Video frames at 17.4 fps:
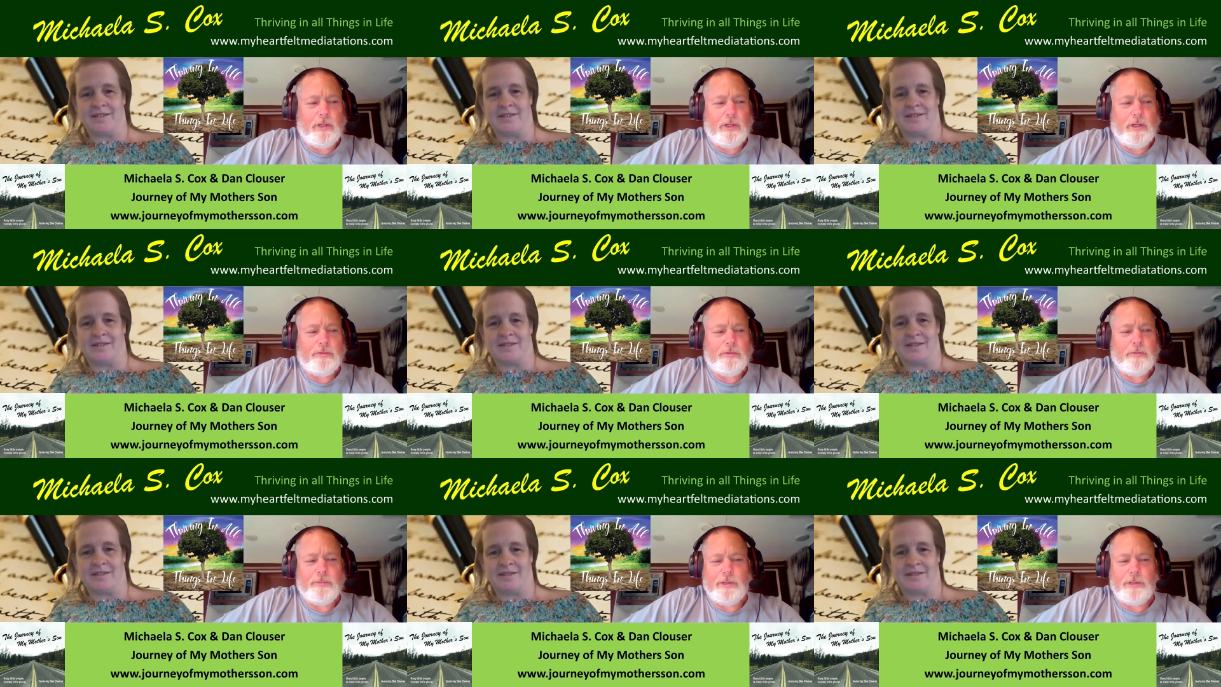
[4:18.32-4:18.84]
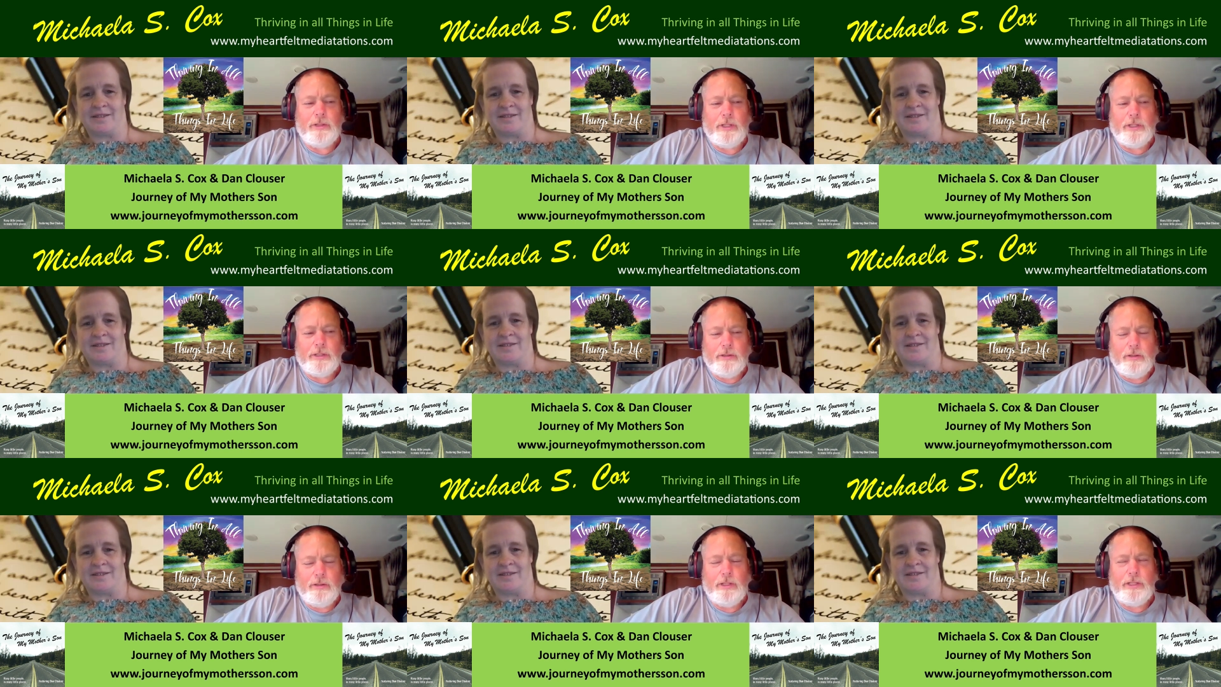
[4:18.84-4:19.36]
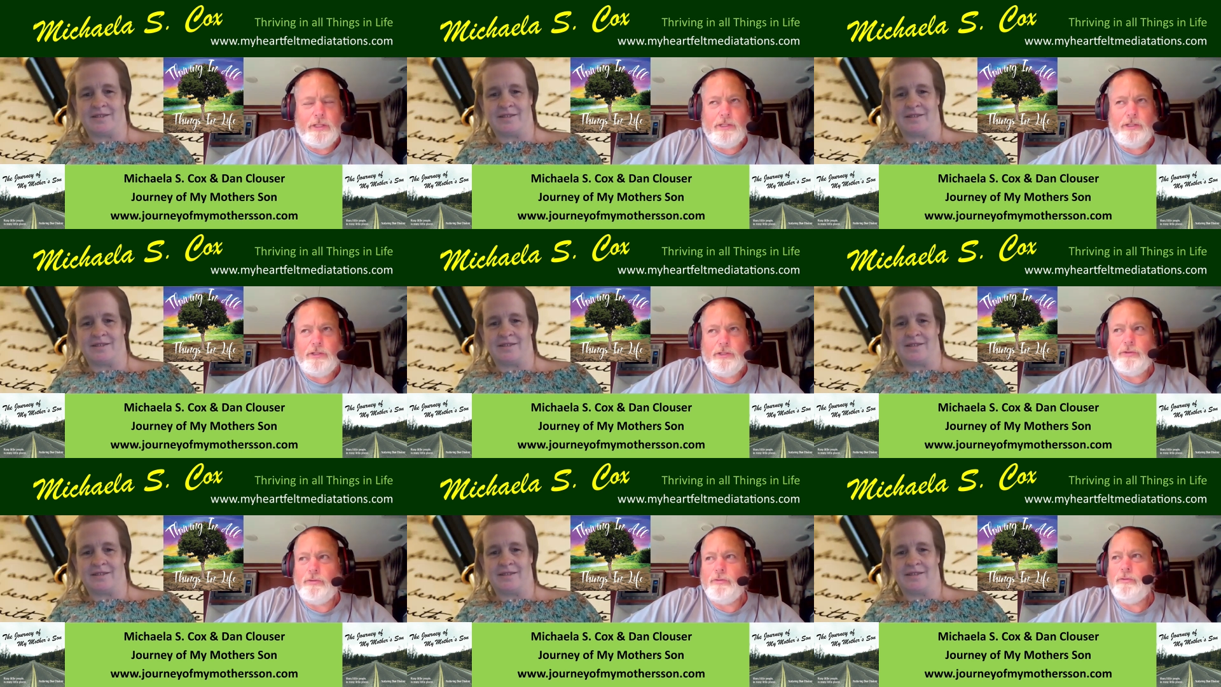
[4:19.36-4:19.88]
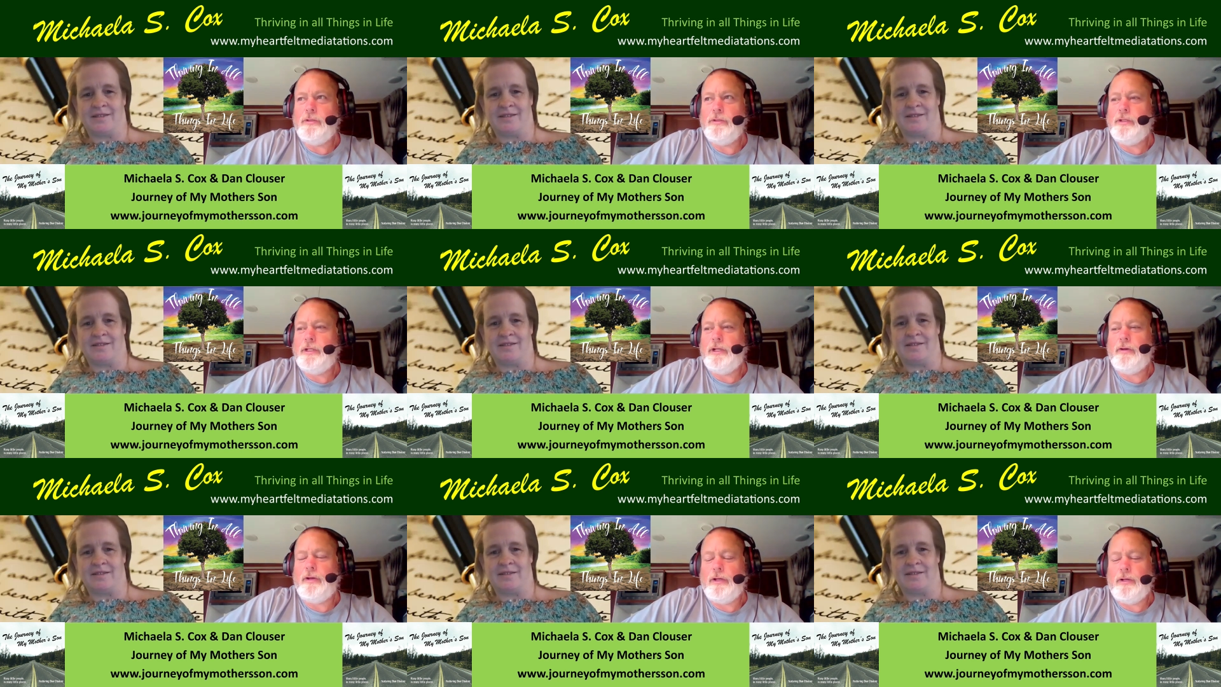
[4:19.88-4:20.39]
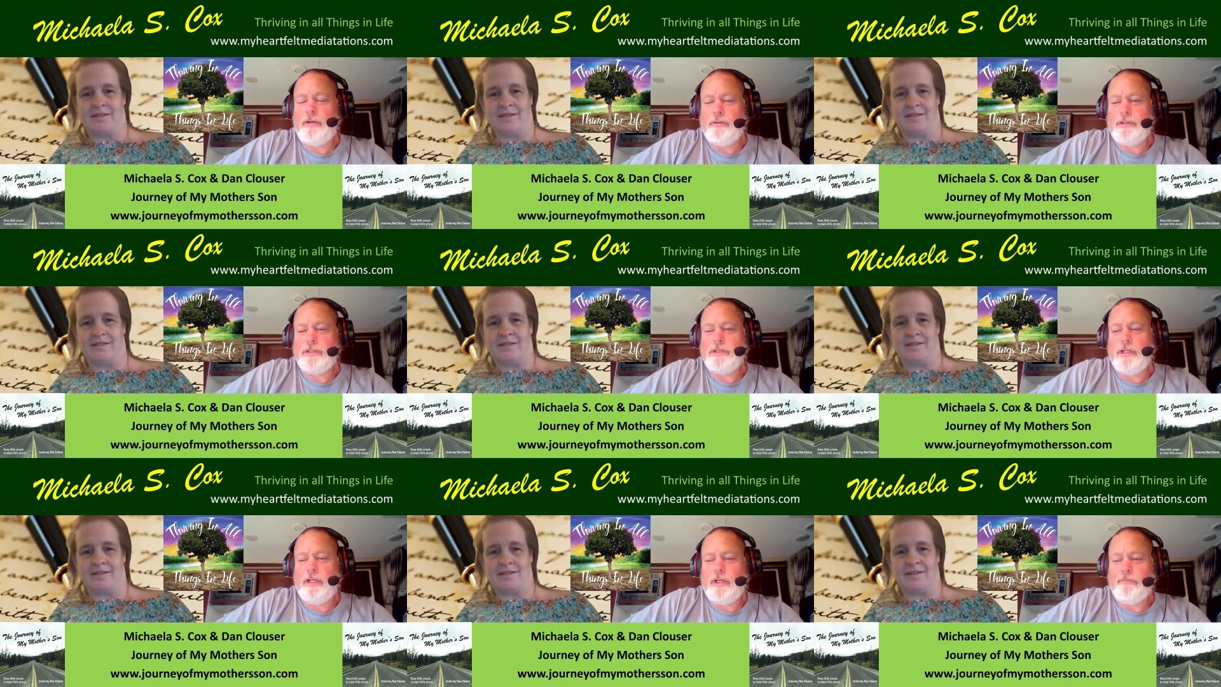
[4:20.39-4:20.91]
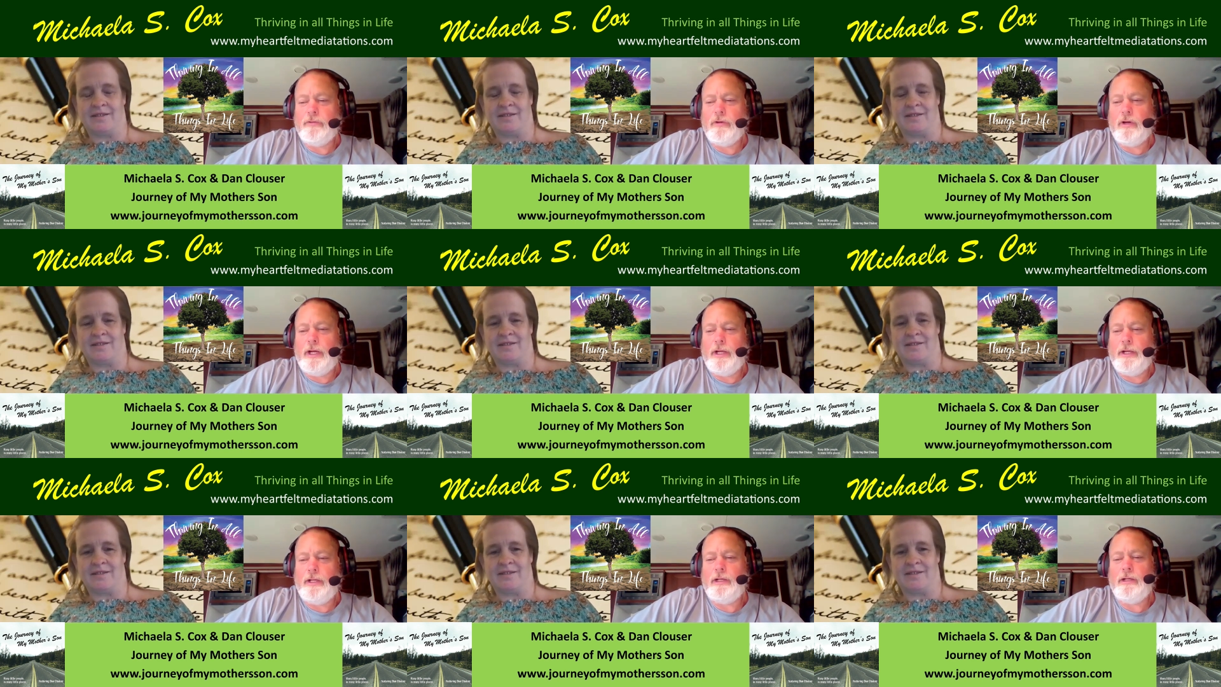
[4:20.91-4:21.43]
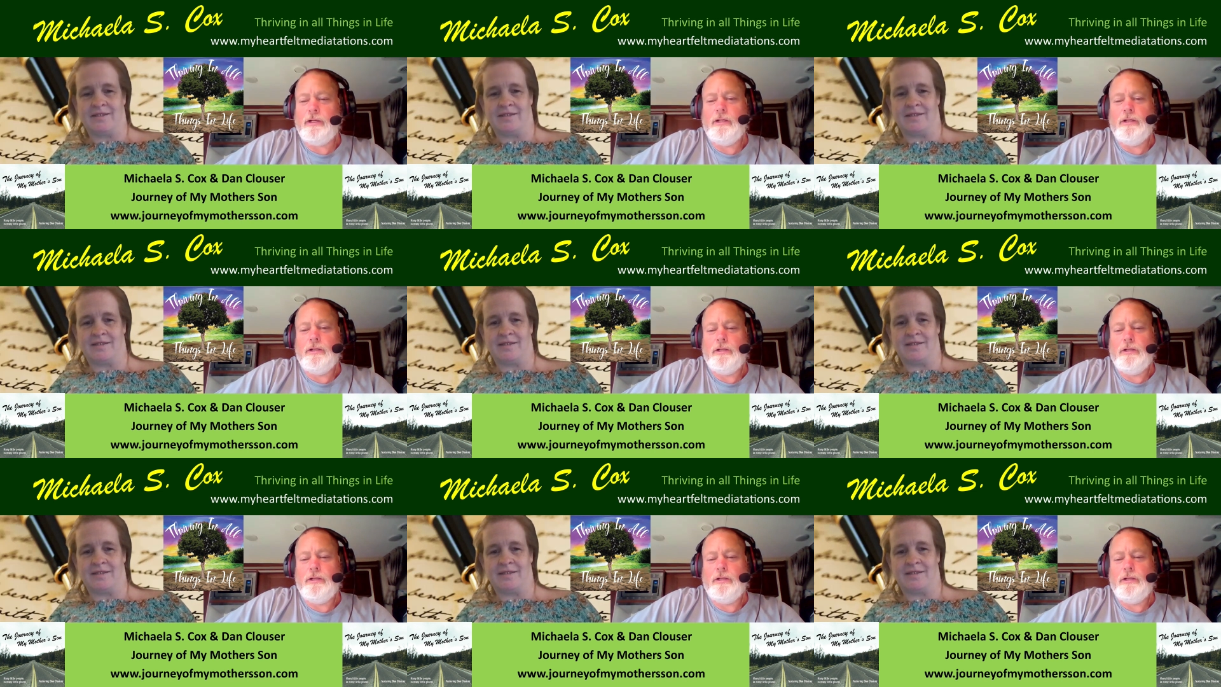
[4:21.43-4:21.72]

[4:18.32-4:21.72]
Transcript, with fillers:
Speaker 1: an author, but like like you, you know, I always loved writing,